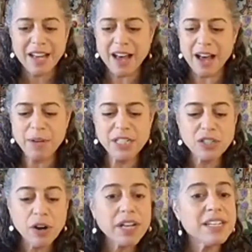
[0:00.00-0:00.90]
Um, it
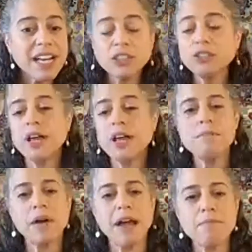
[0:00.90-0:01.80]
started yesterday,
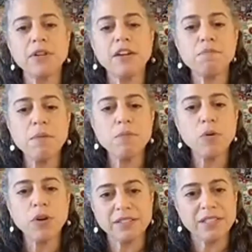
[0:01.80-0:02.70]
but I believe people
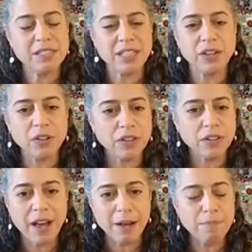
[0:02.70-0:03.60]
can still
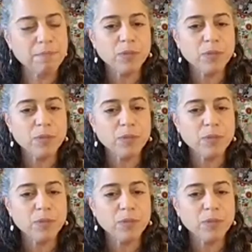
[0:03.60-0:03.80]
um,